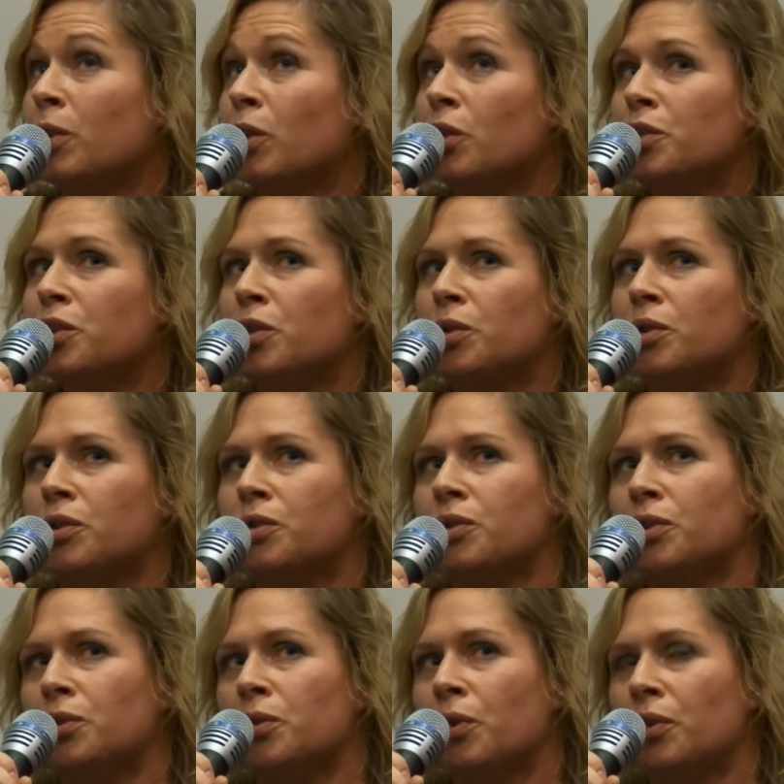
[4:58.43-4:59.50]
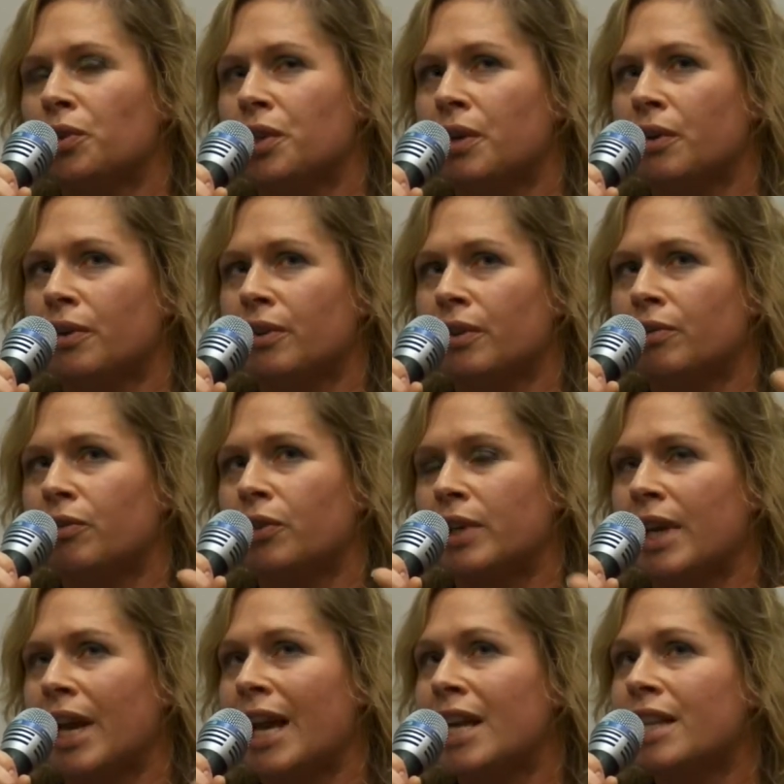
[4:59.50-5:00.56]
But also for
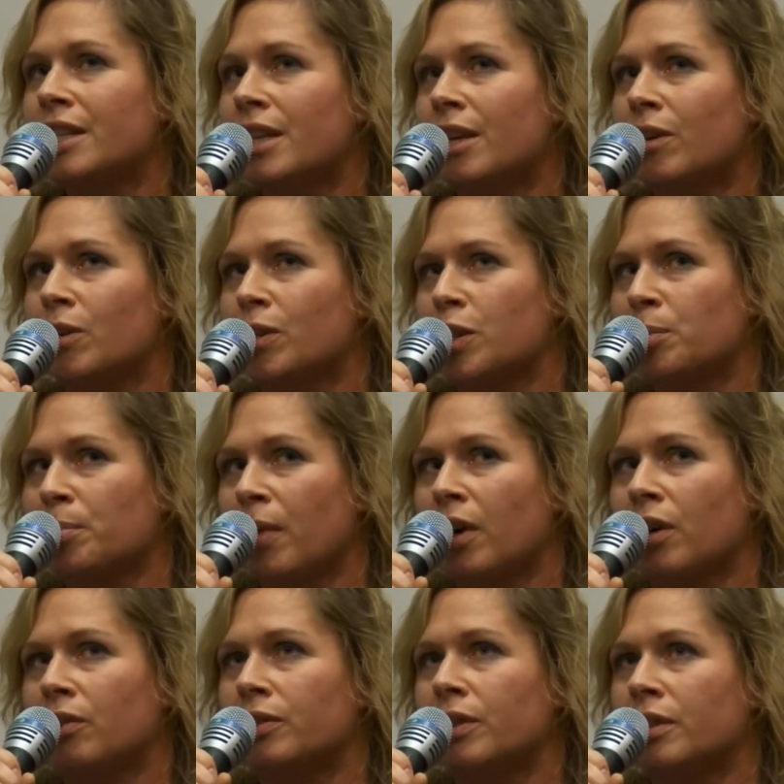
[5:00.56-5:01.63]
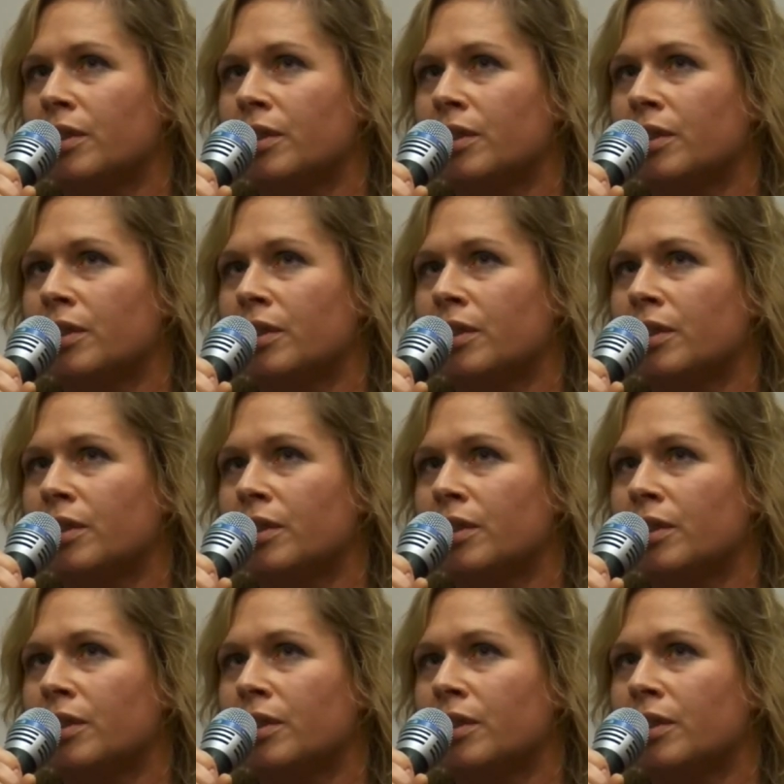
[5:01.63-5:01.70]
the asynchronous part of the